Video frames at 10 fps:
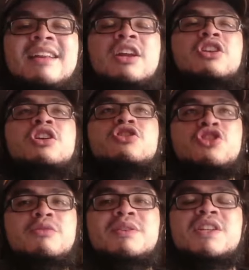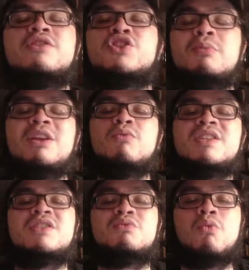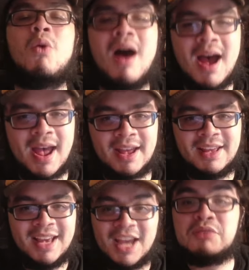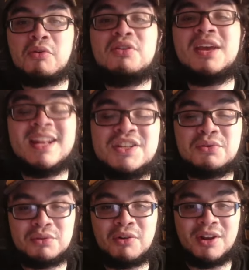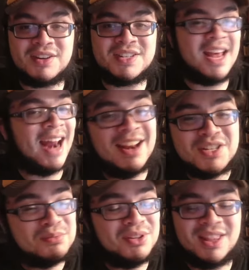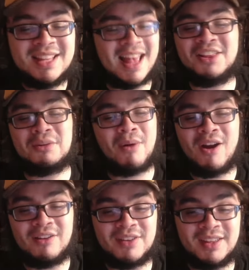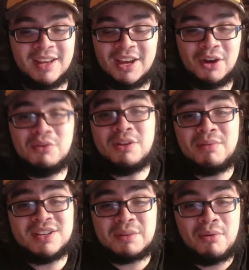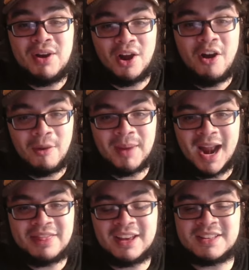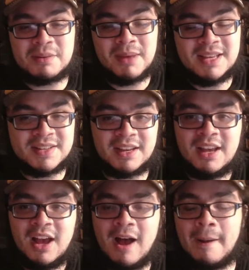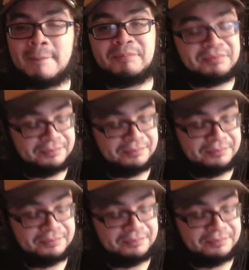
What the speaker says: it contributes, and there's so many reasons why. And the more you get into it, the more you understand. And I just really think that little part of it really brings the point home. And I think it's amazing. But